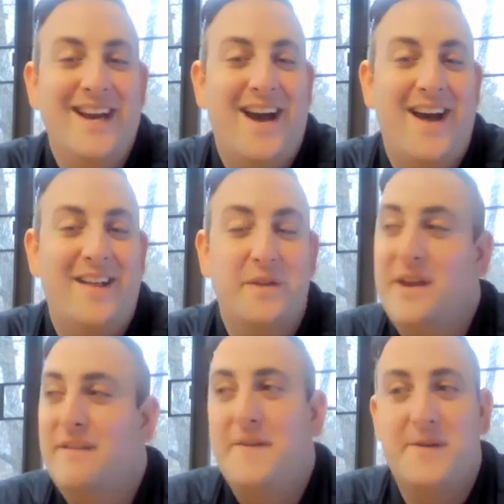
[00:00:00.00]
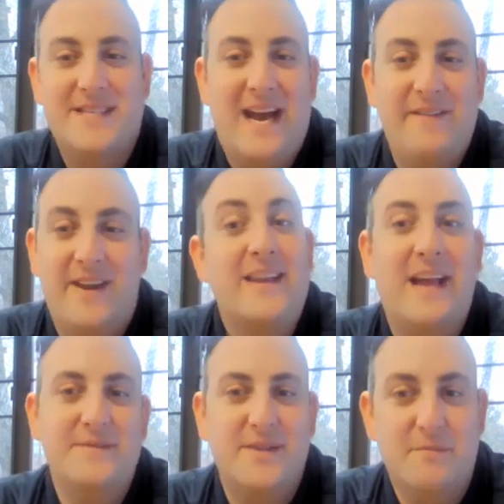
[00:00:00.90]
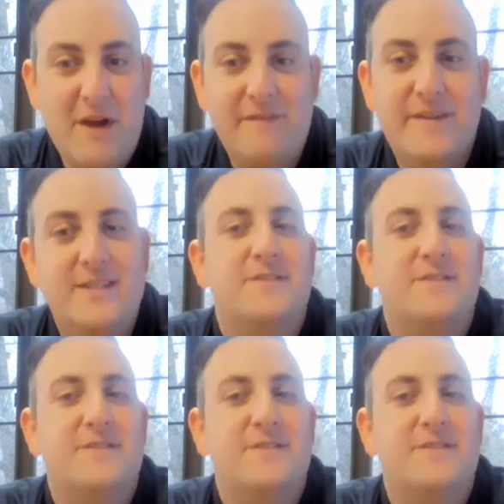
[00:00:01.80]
Looking forward to having a counselor breakfast